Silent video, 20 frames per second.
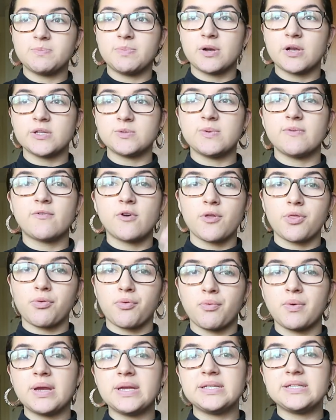because we've got
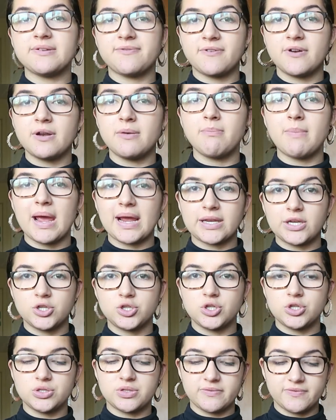3 different
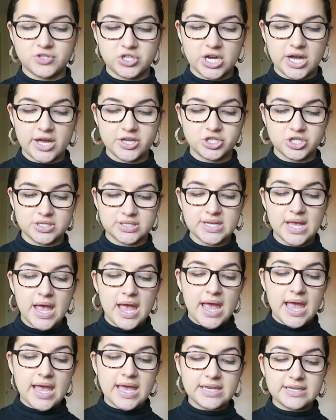magnitudes of charges.
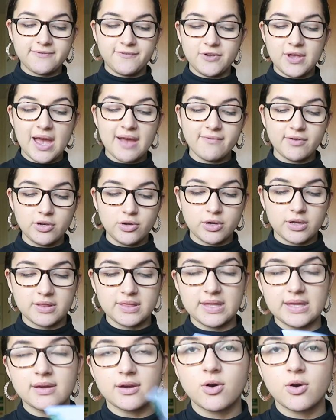And if you have a look at the